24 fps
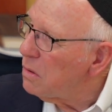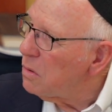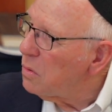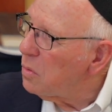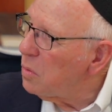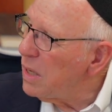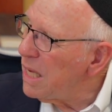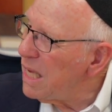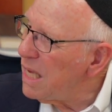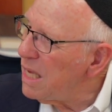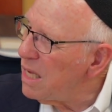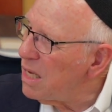
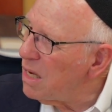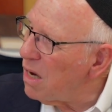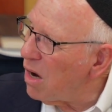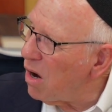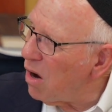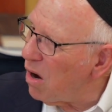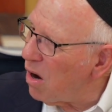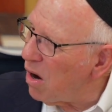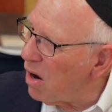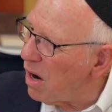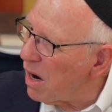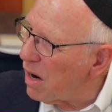We
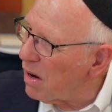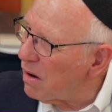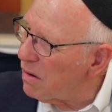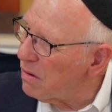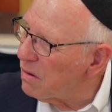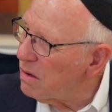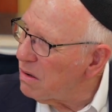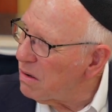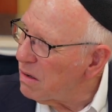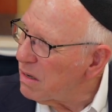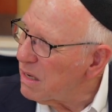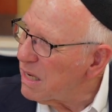
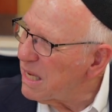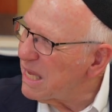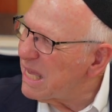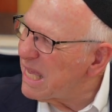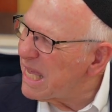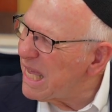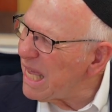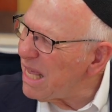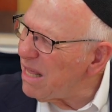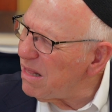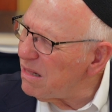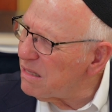are
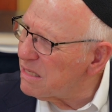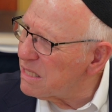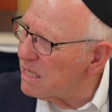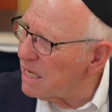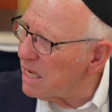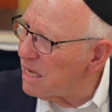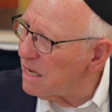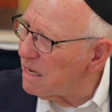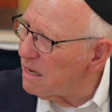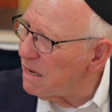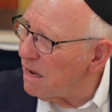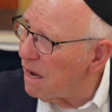
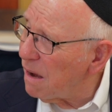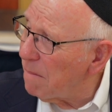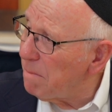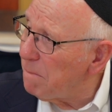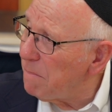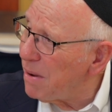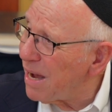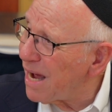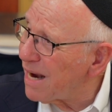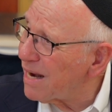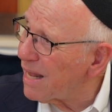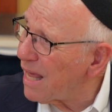guilty
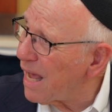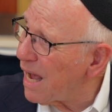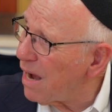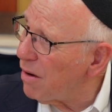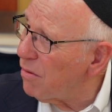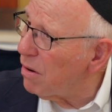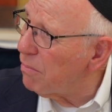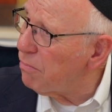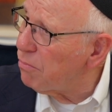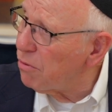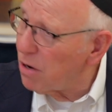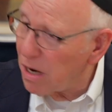about
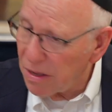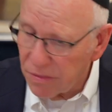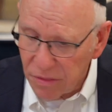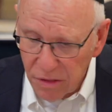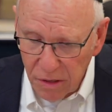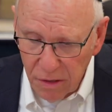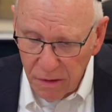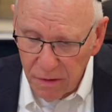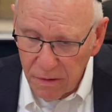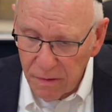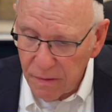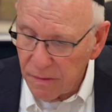our
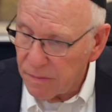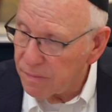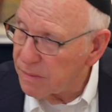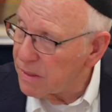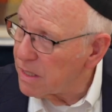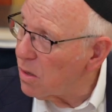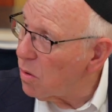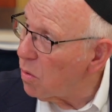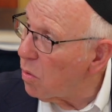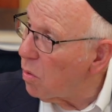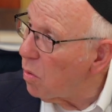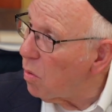brother.
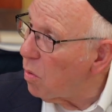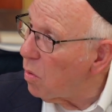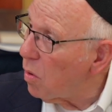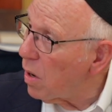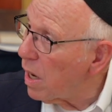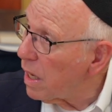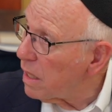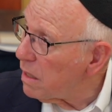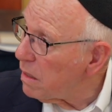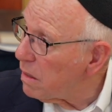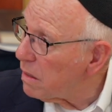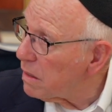
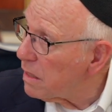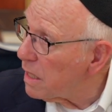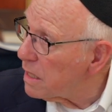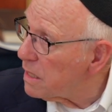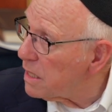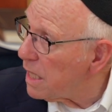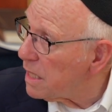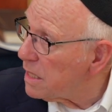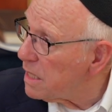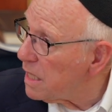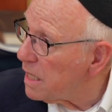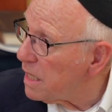What
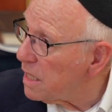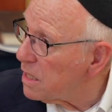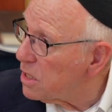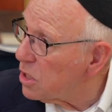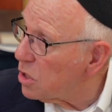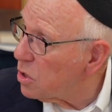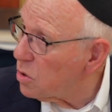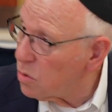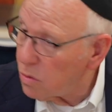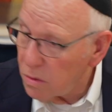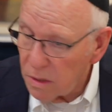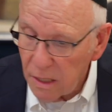did he
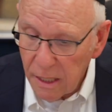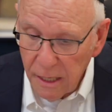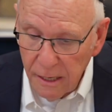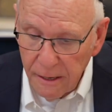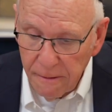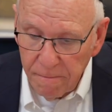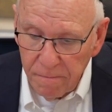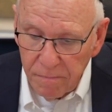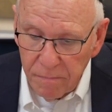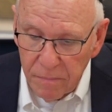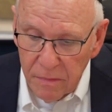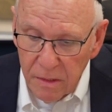do?
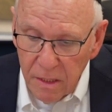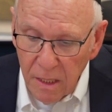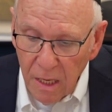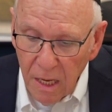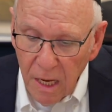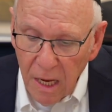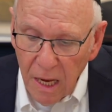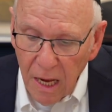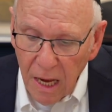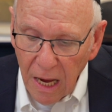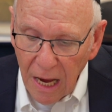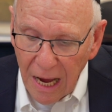
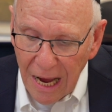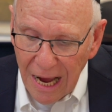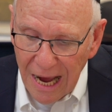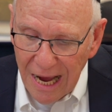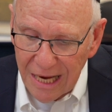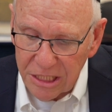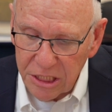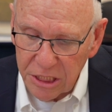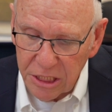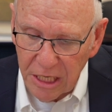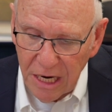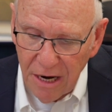
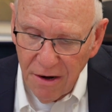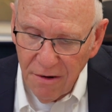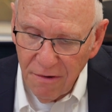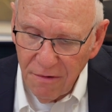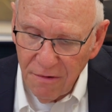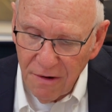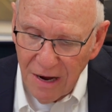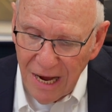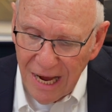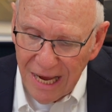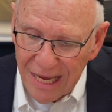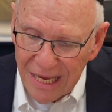
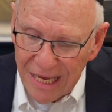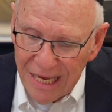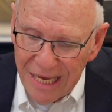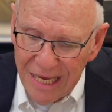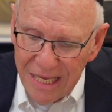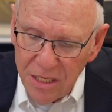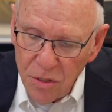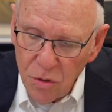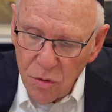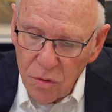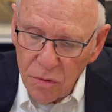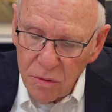Asher
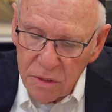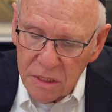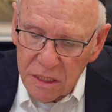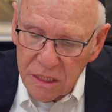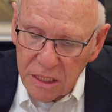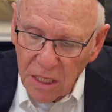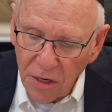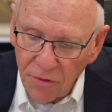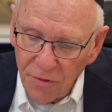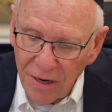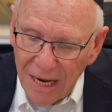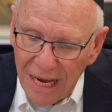ra'inu
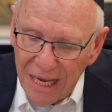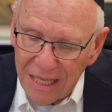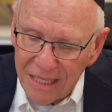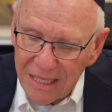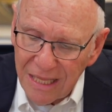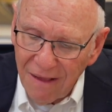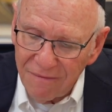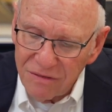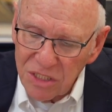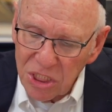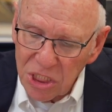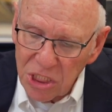tzarat
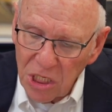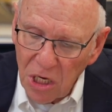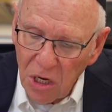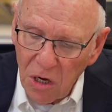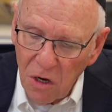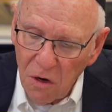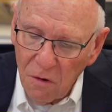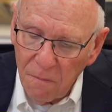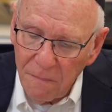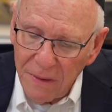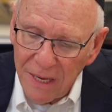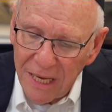
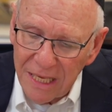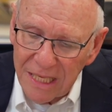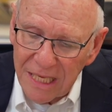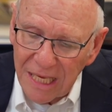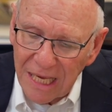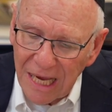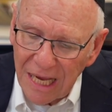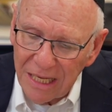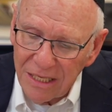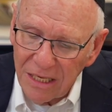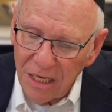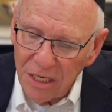nafsho
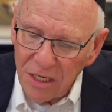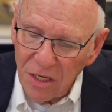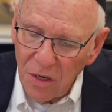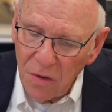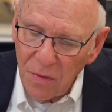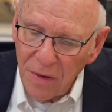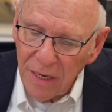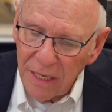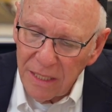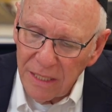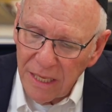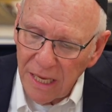
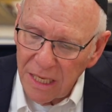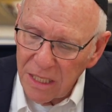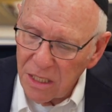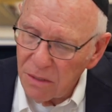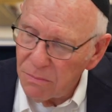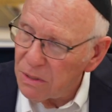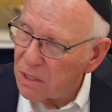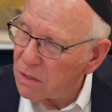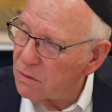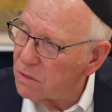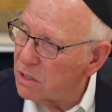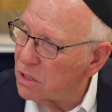b'hitchanano
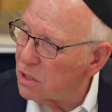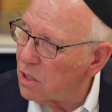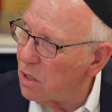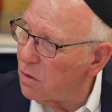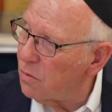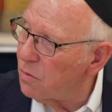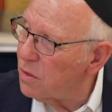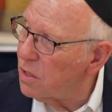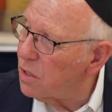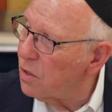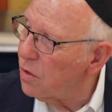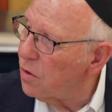eleinu. So
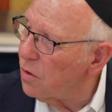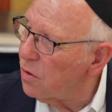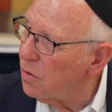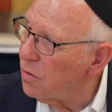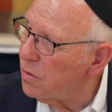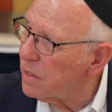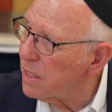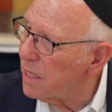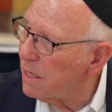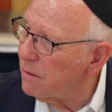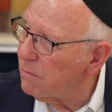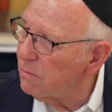we
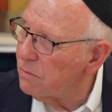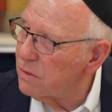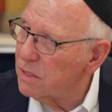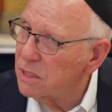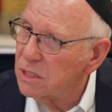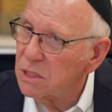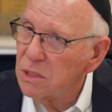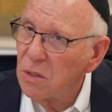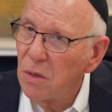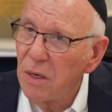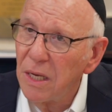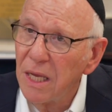heard him. We
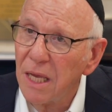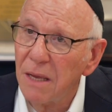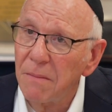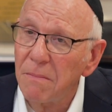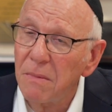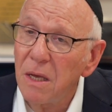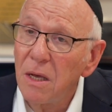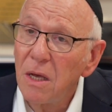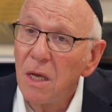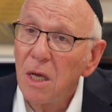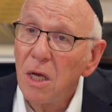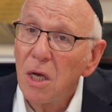saw
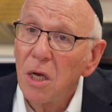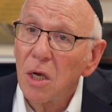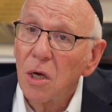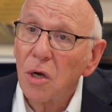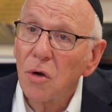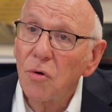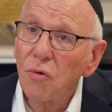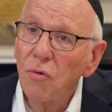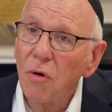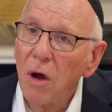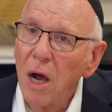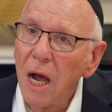him
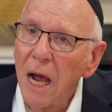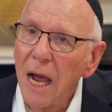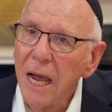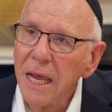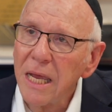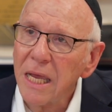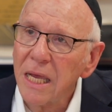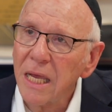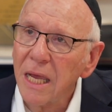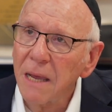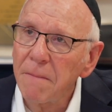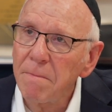
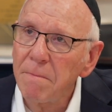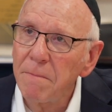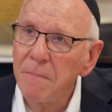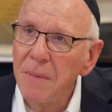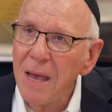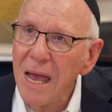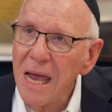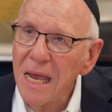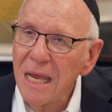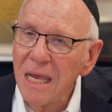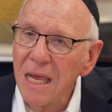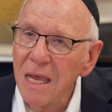crying and
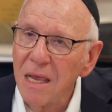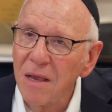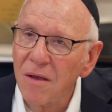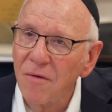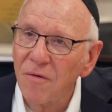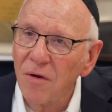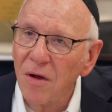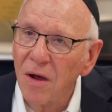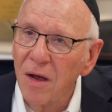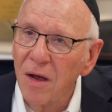begging